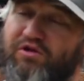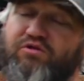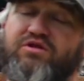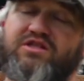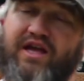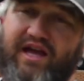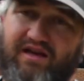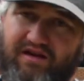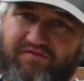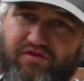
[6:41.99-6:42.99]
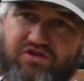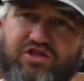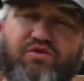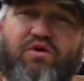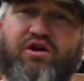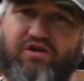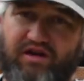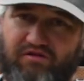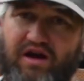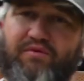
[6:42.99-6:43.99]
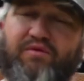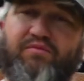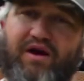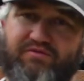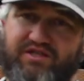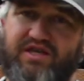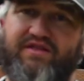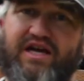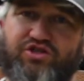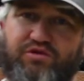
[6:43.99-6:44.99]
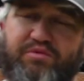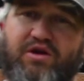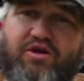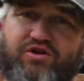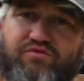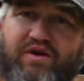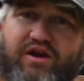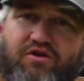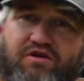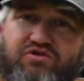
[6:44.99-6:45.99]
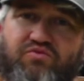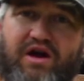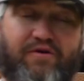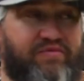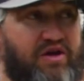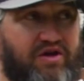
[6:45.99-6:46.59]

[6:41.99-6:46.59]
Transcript: Lewis Lake, if you're a stillwater angler, I would say that should be on your radar as well.